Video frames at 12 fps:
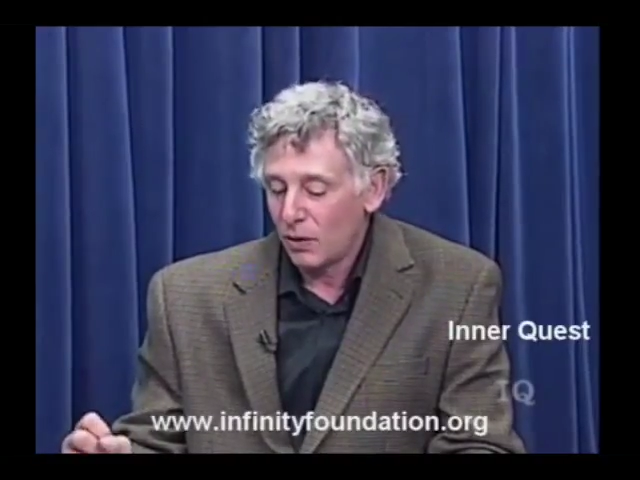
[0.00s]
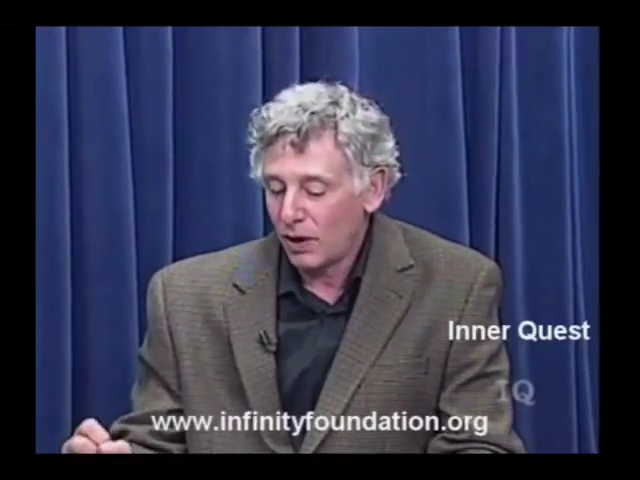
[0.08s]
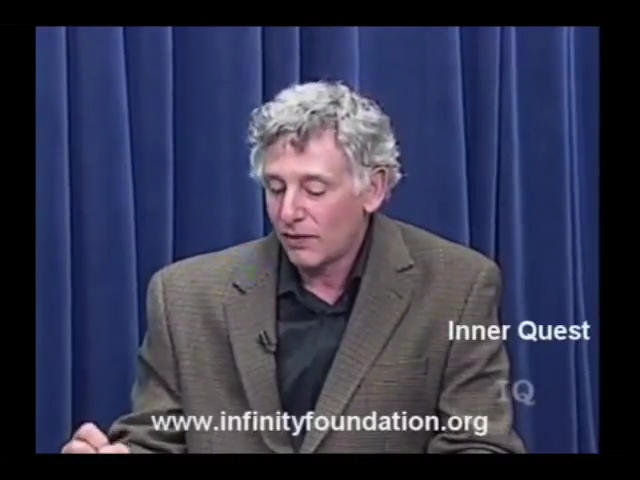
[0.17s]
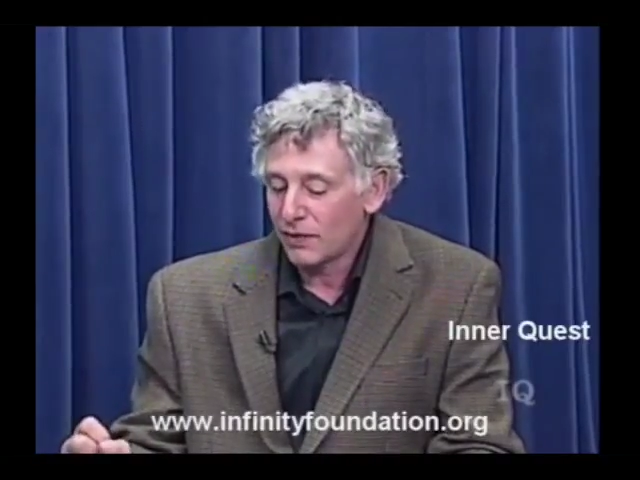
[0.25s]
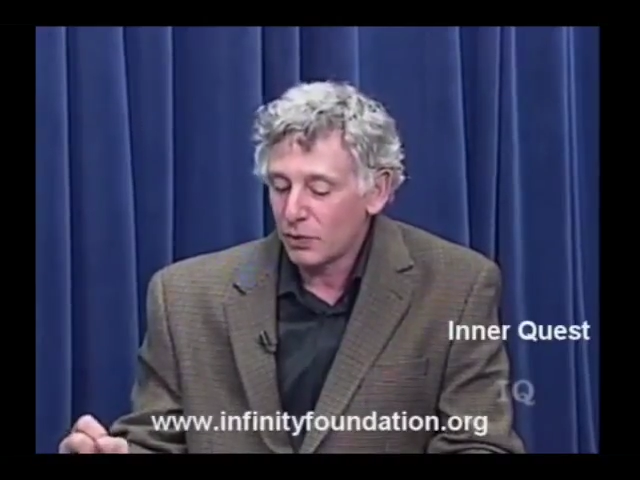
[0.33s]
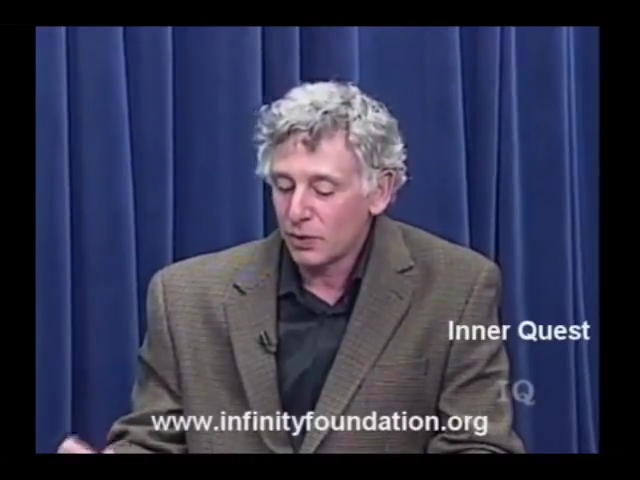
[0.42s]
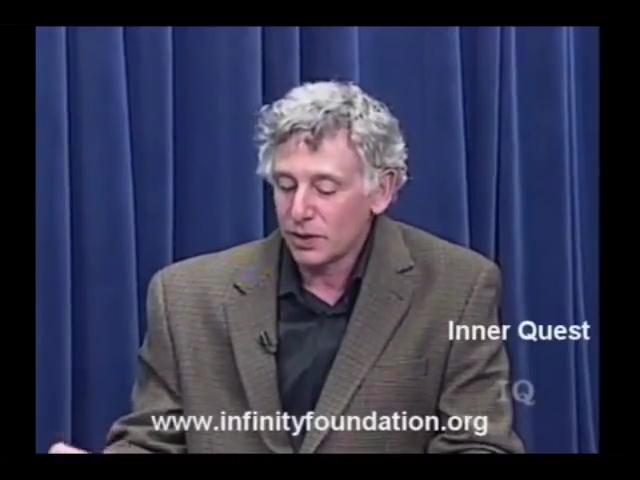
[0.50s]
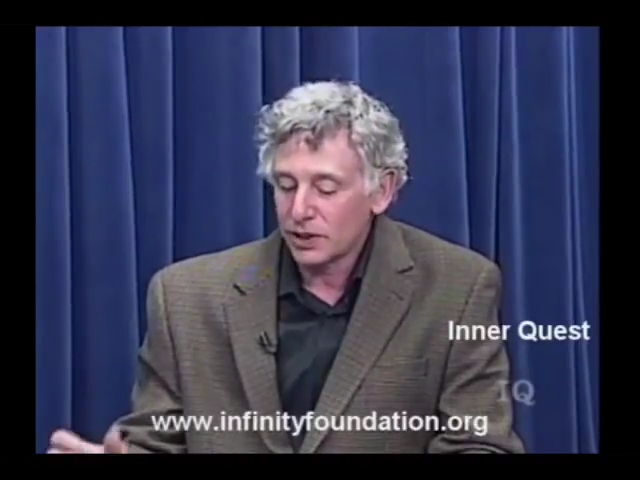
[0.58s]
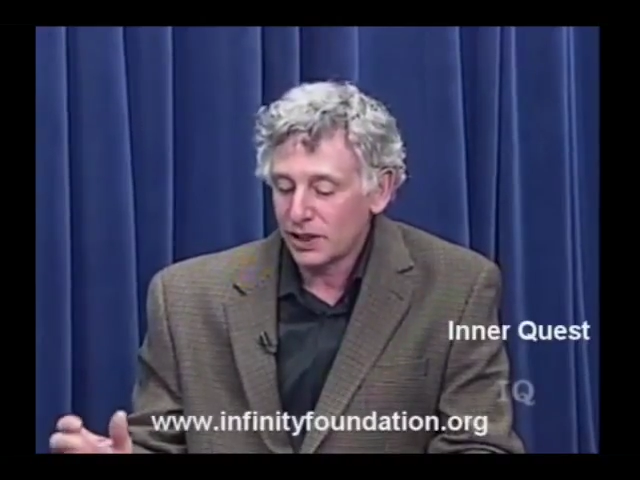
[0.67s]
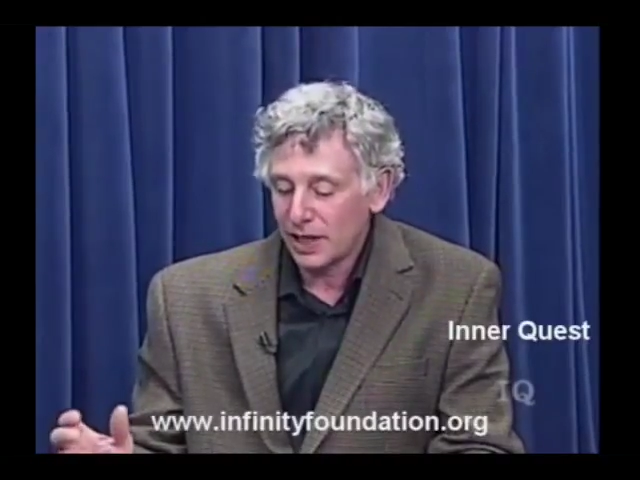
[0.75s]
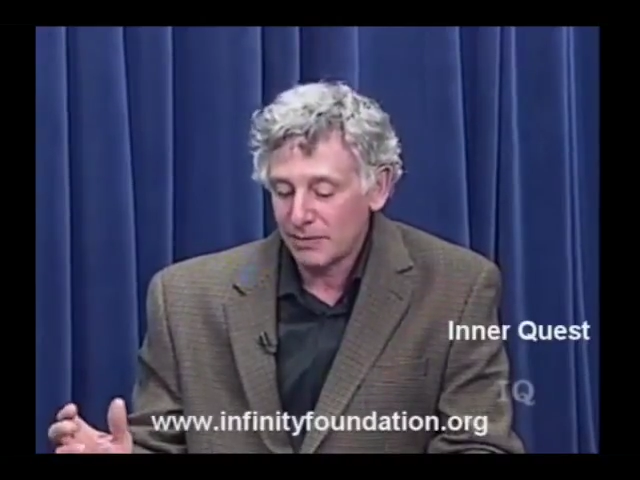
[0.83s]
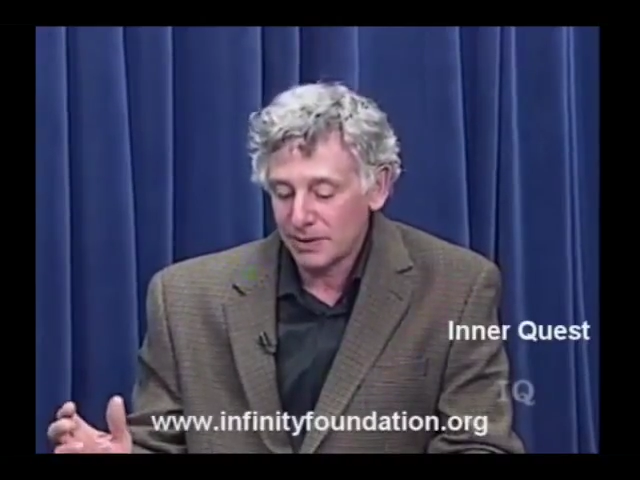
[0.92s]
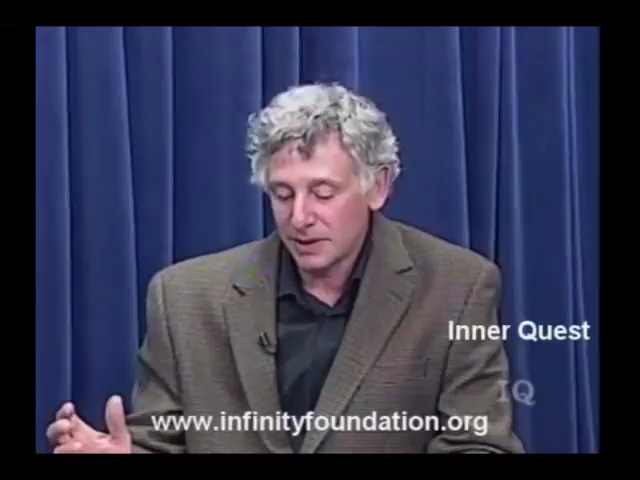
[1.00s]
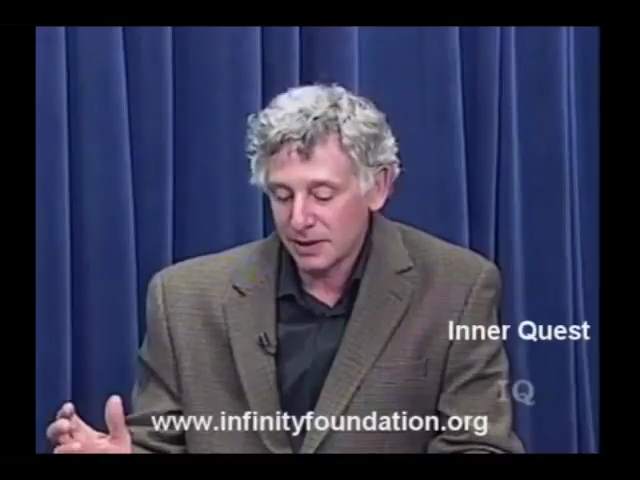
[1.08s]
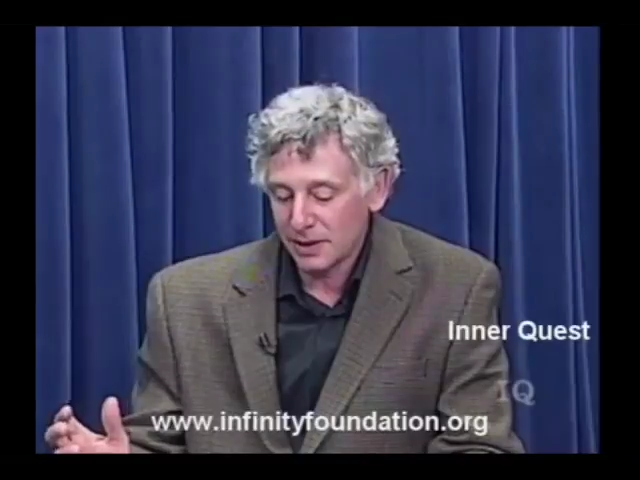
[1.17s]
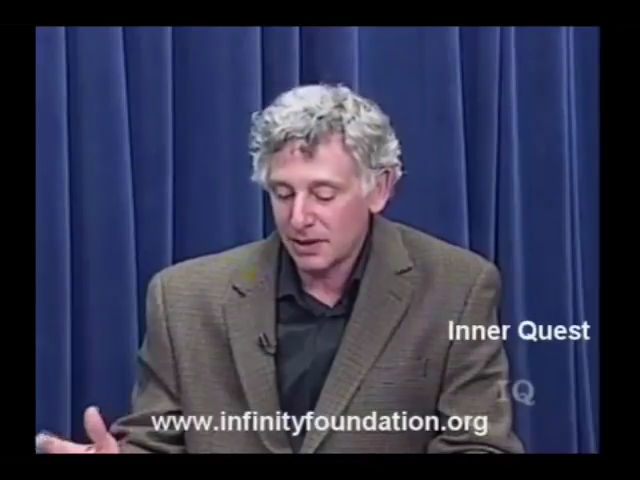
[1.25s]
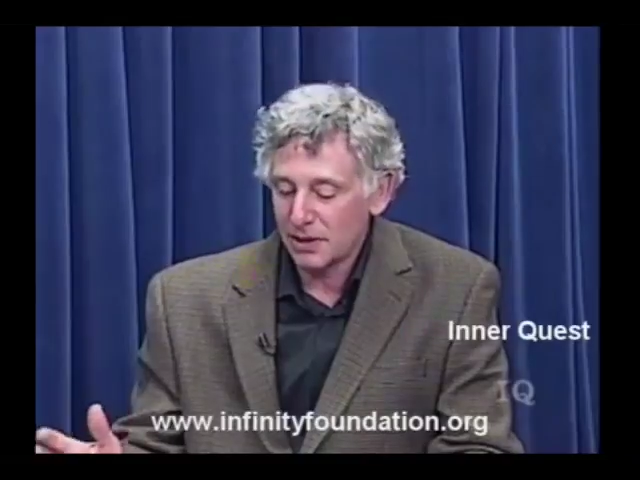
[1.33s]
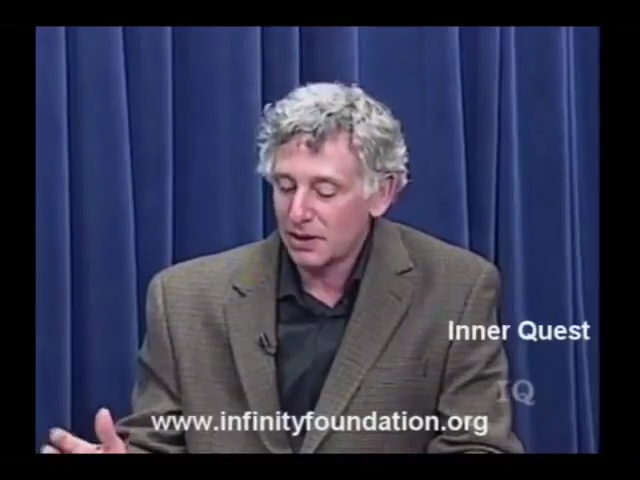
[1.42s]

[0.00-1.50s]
offer workshops and